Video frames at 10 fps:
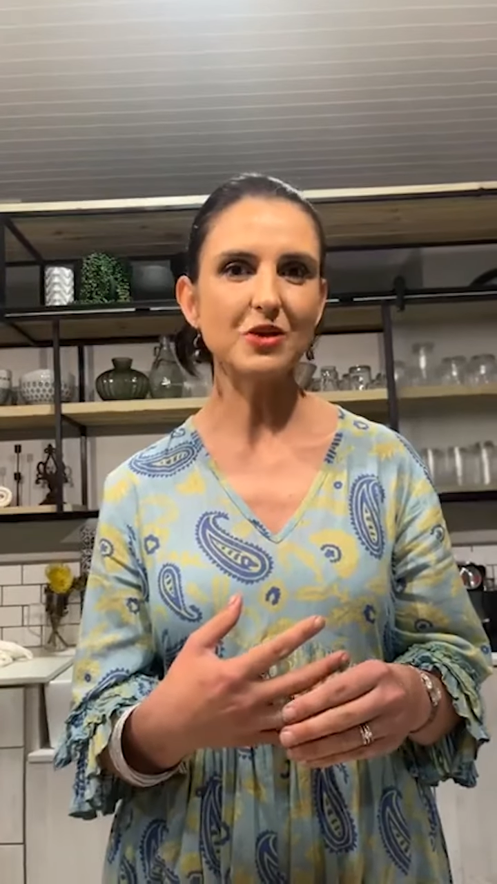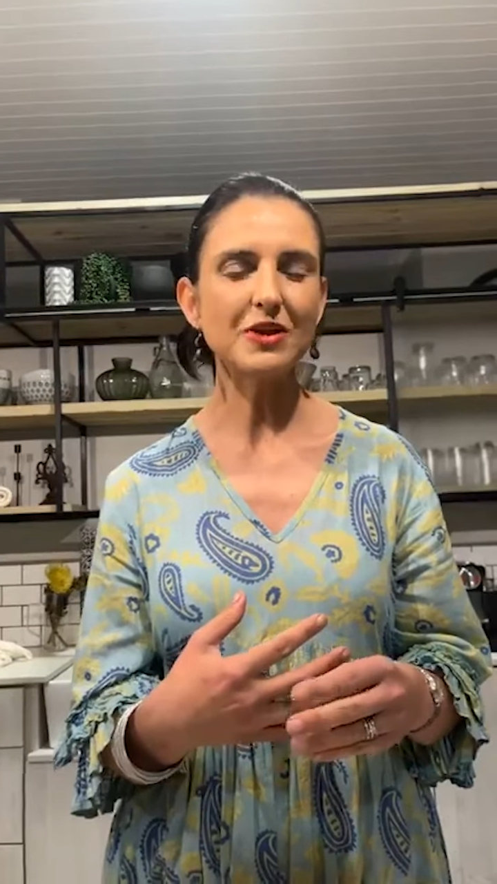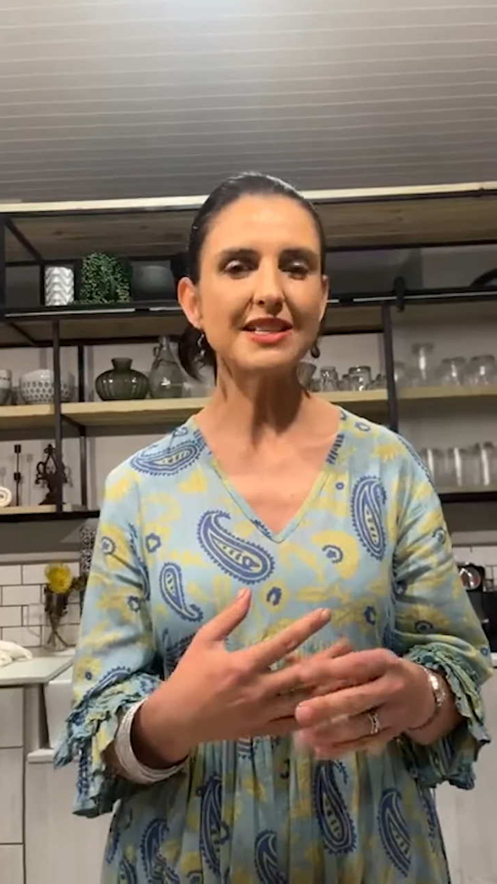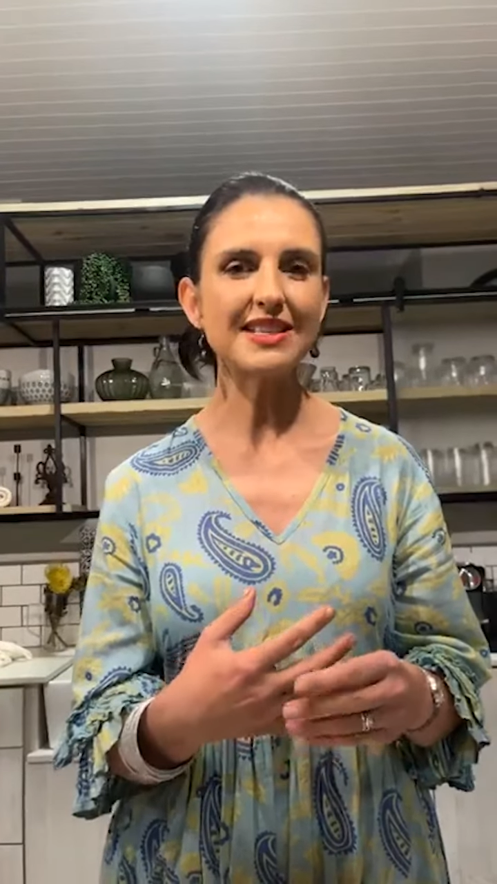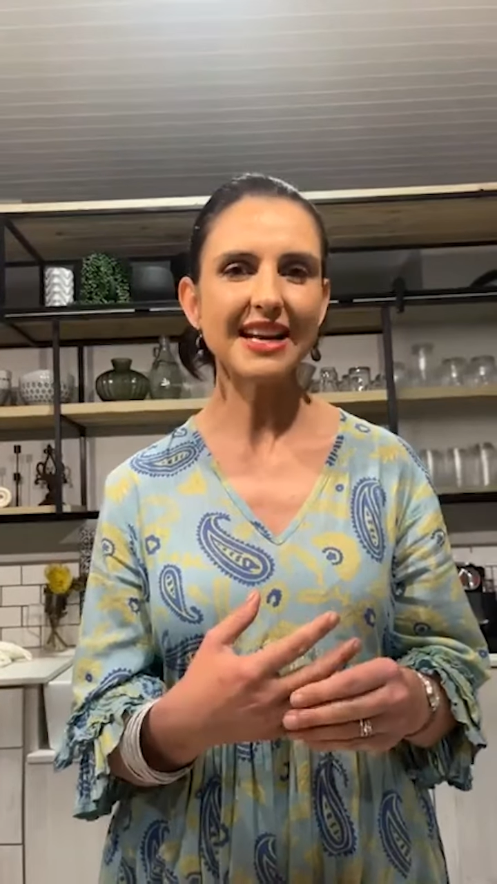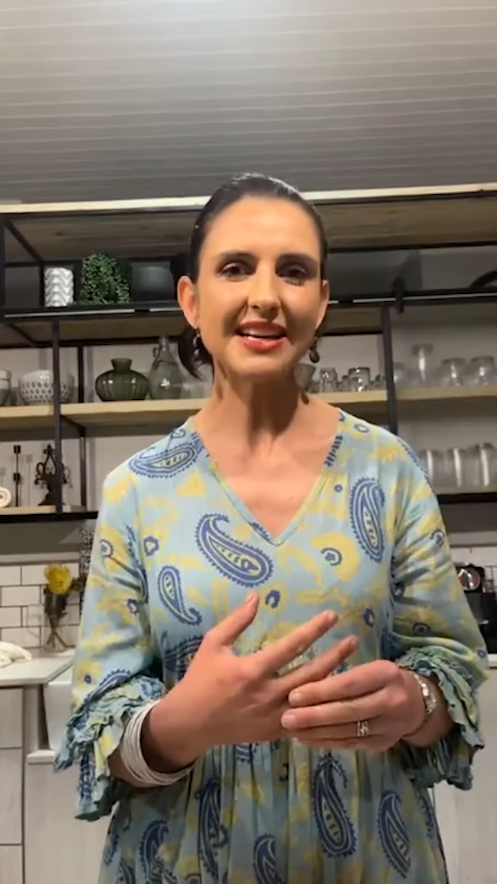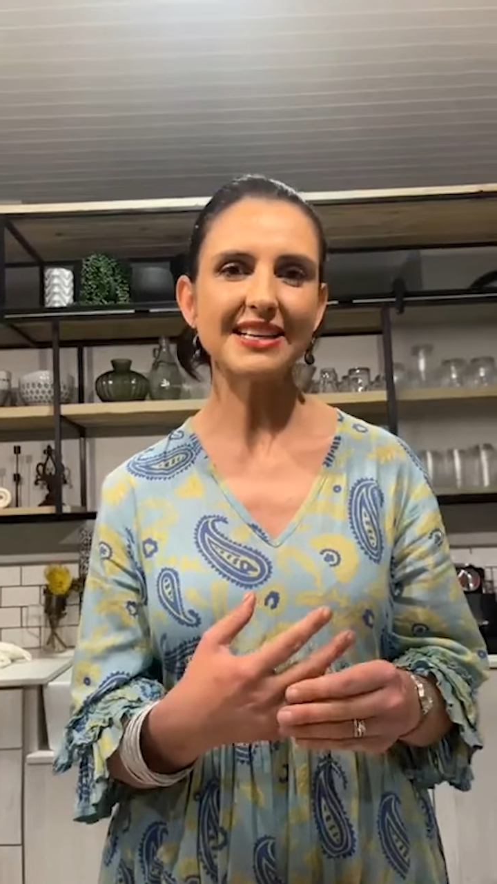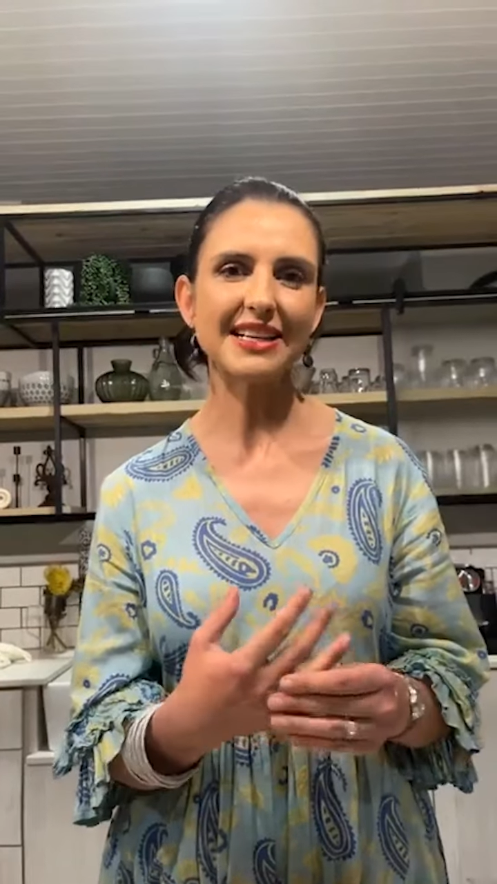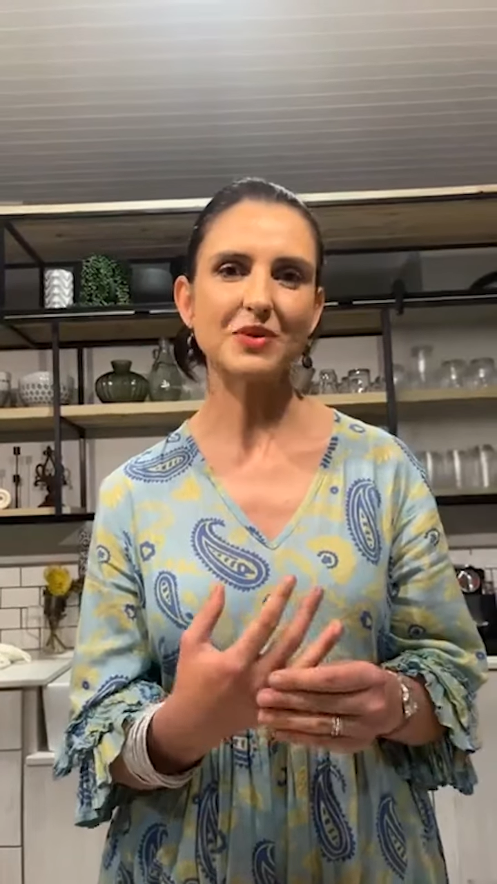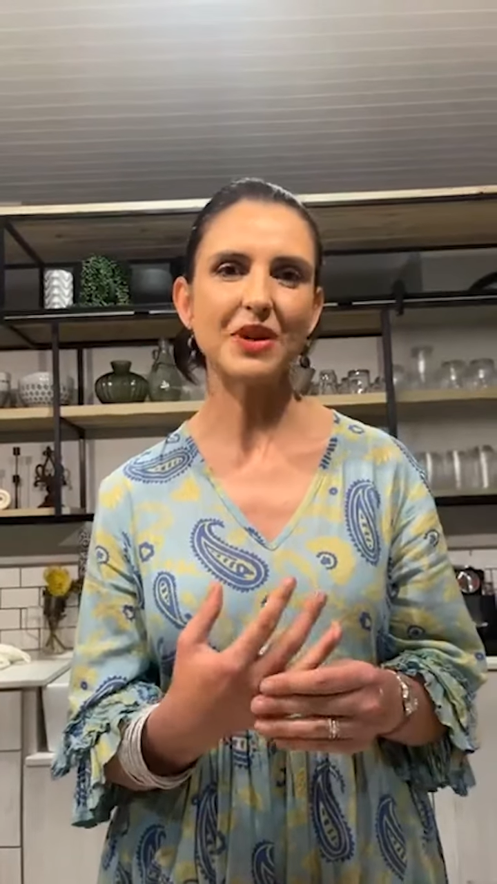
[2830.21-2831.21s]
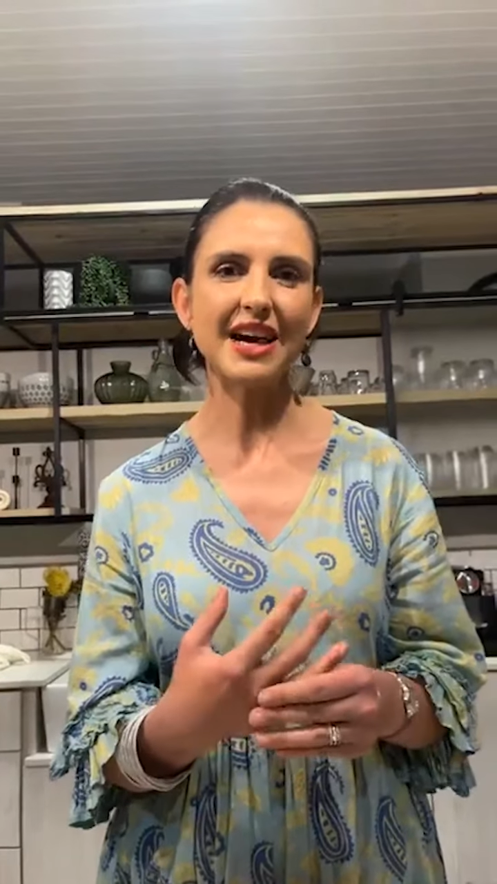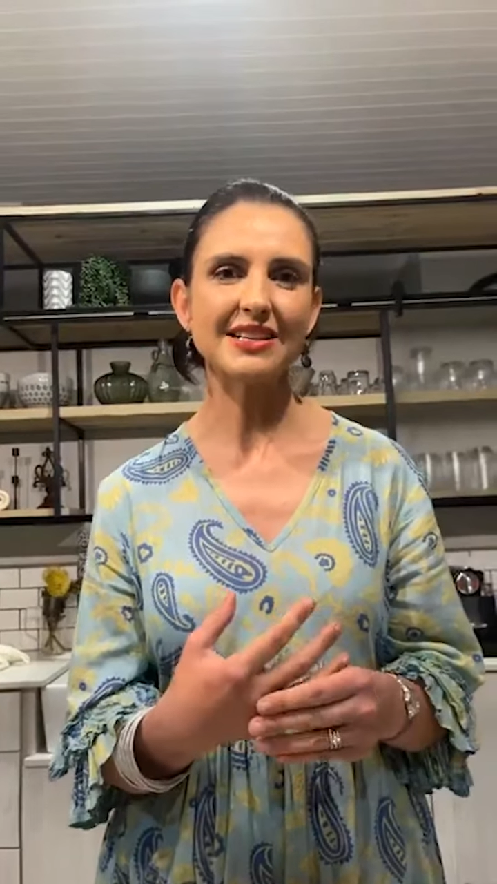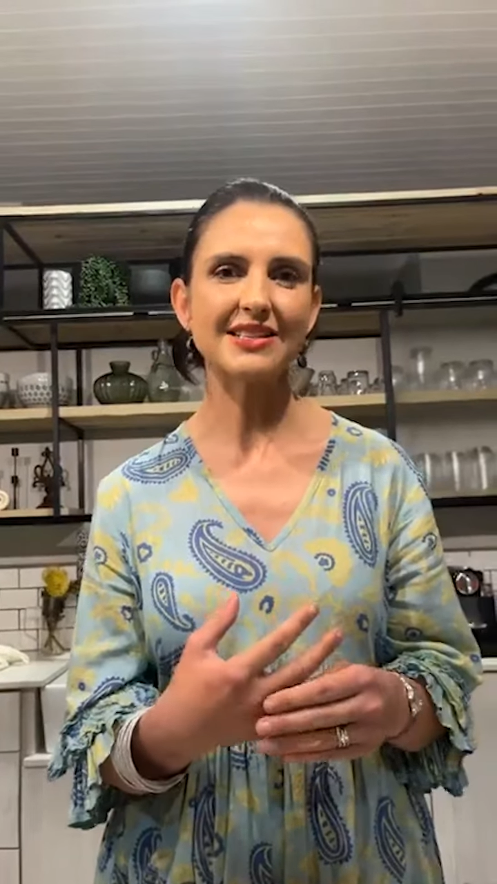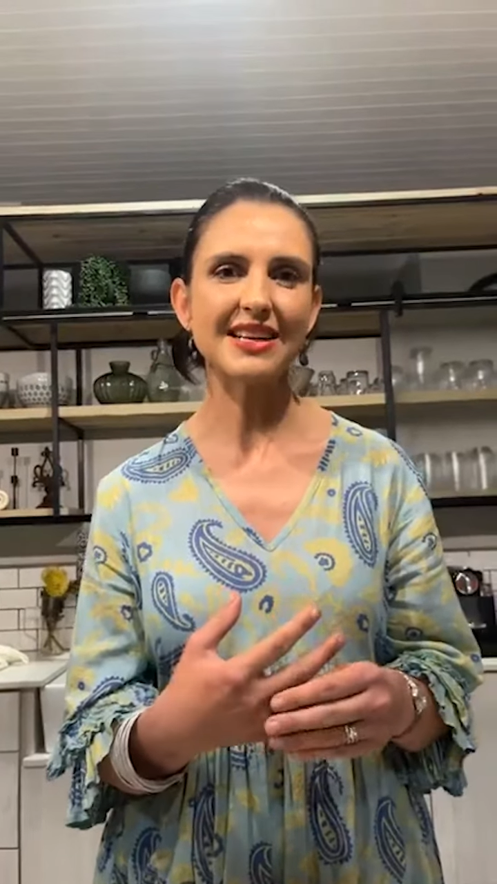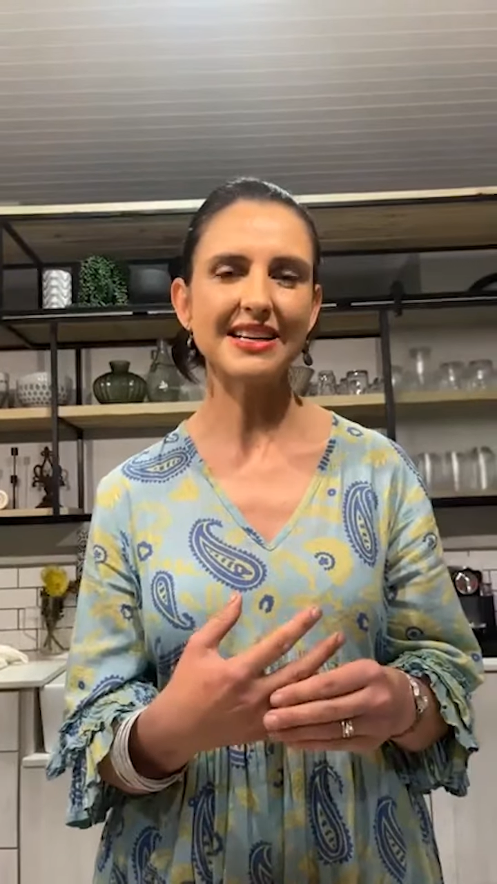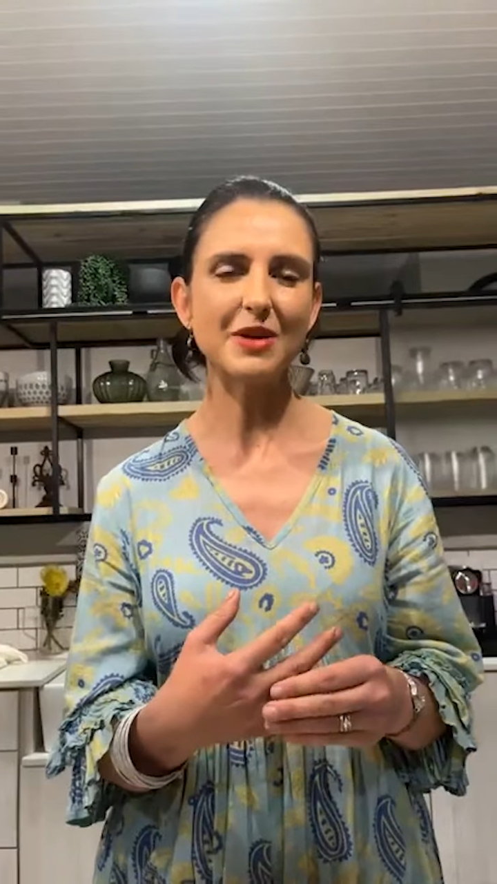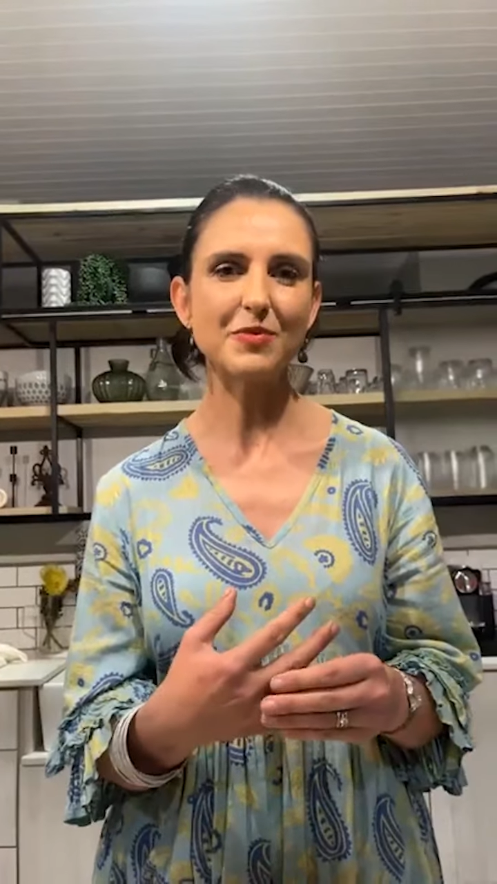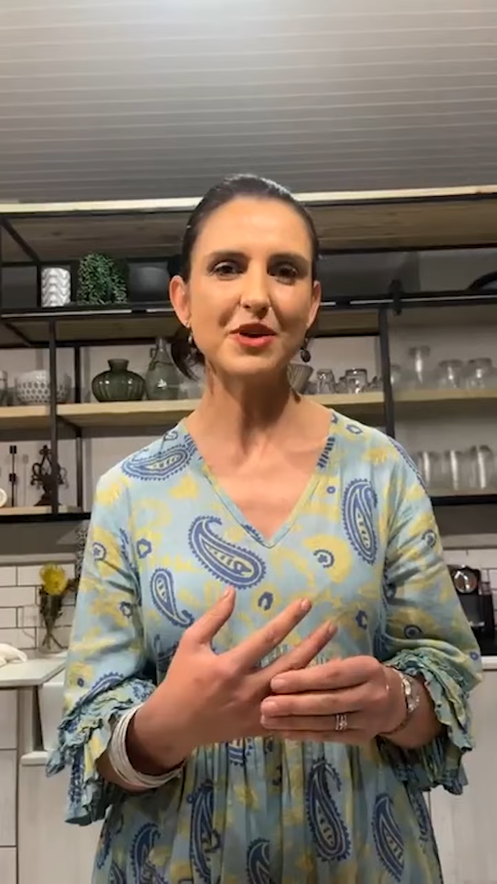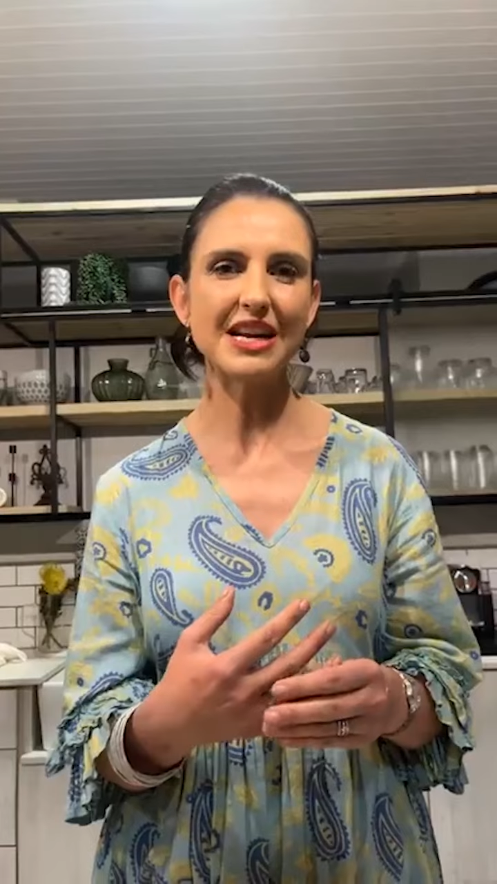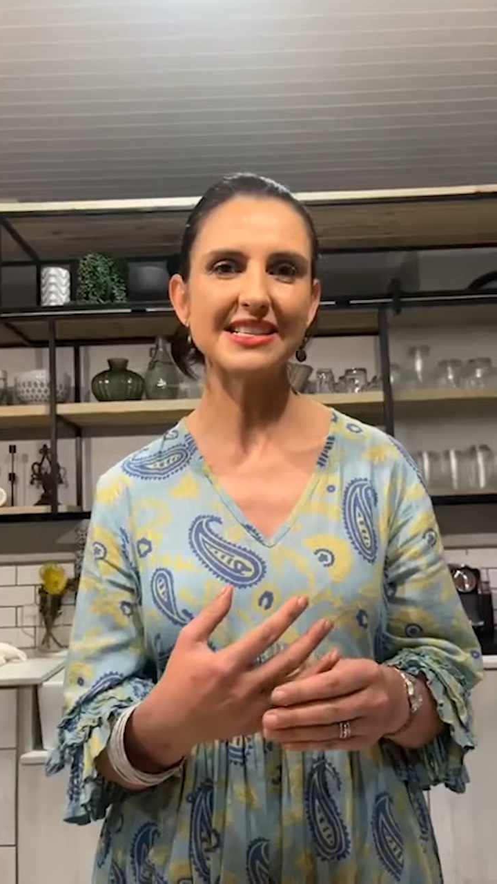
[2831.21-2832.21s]
and we said it, and we had said our
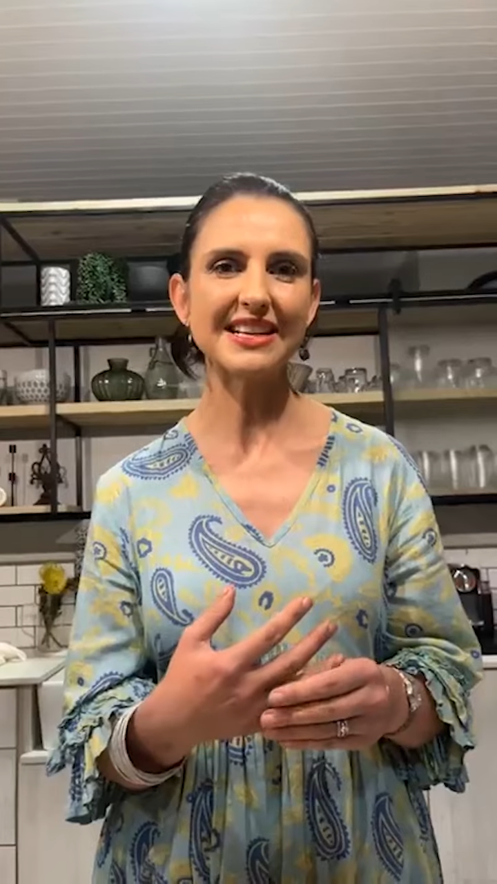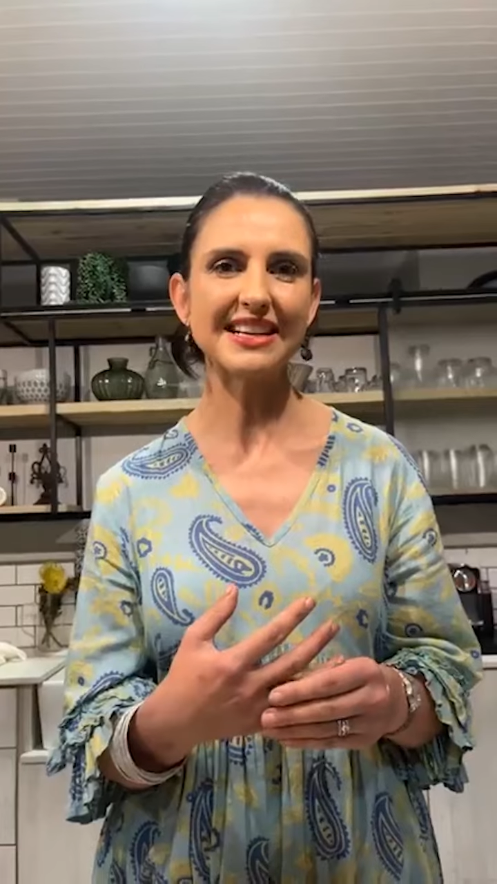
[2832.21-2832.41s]
prayers,